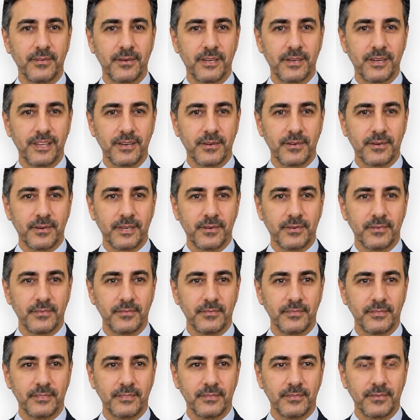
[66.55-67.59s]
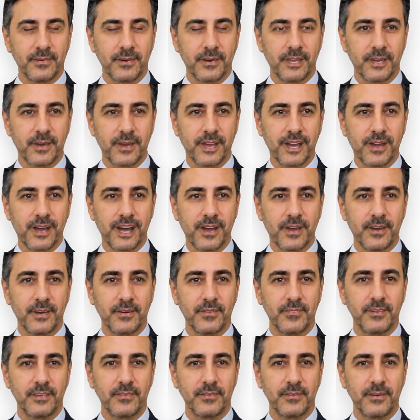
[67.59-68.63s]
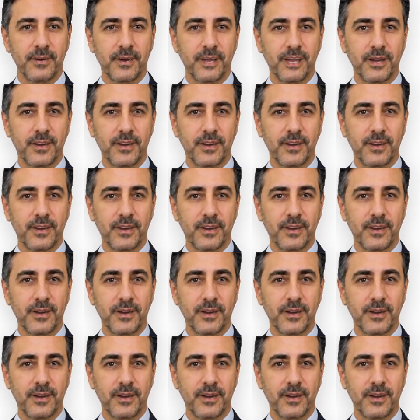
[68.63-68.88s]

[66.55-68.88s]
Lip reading: At least one photo or radiograph attached